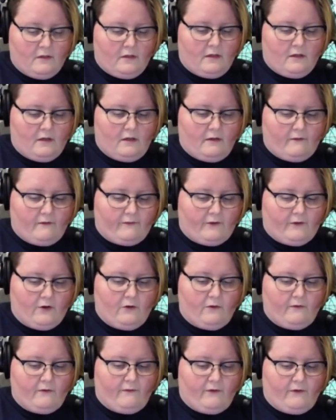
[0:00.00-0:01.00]
for you, the
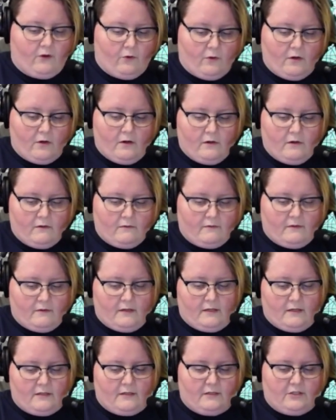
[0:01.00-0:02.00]
viewer,
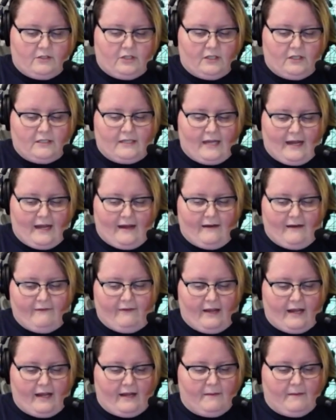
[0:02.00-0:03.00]
than to just have
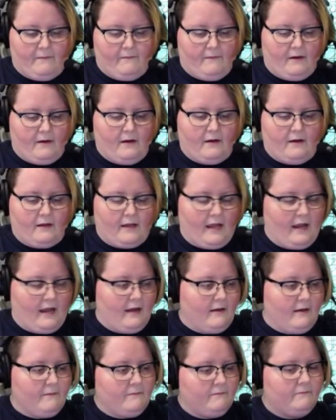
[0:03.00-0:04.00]
like a
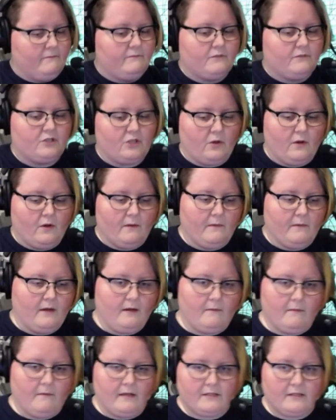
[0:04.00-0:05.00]
cam showing me
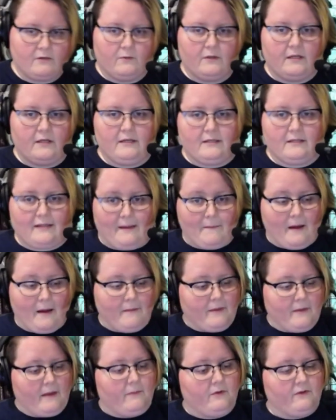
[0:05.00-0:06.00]
messing with this. I might be
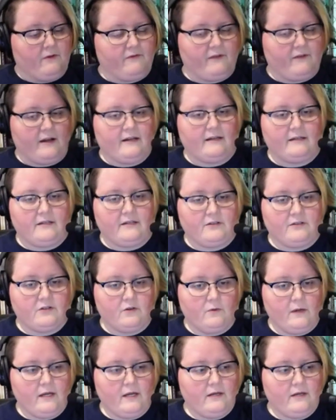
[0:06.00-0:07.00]
able to find a digital
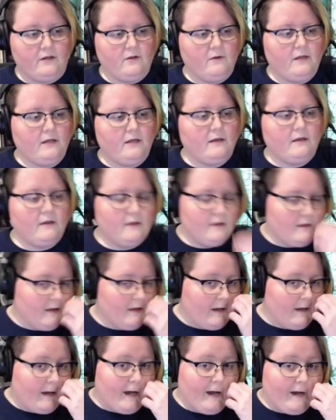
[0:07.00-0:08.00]
way to do it.
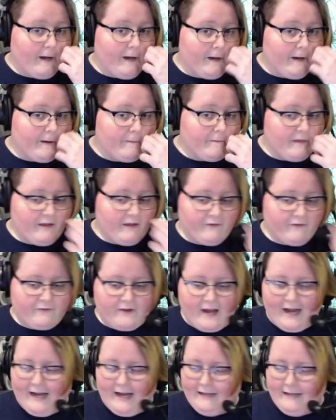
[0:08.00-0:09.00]
If
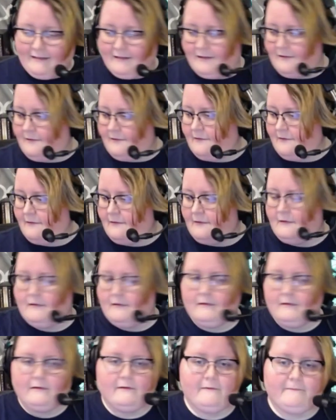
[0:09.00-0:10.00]
not,
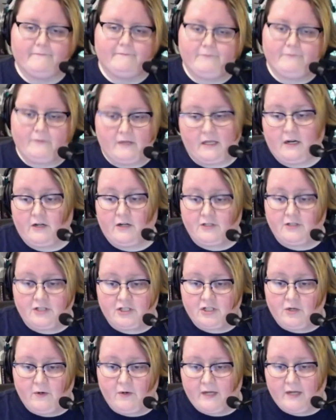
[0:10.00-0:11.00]
then I'll just
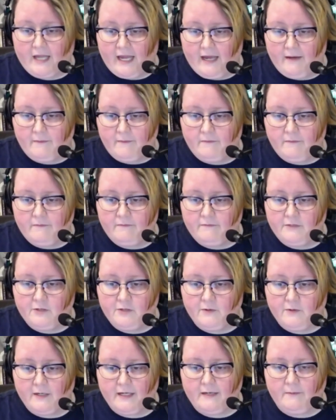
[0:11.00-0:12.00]
show a cam
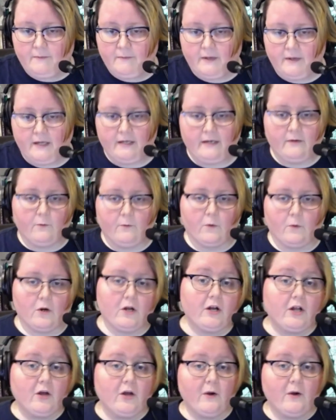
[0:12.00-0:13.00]
doing it. But we're going to
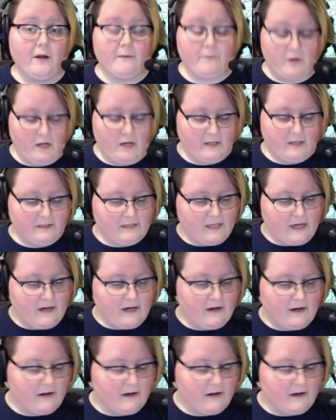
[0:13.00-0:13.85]
go ahead and pause there,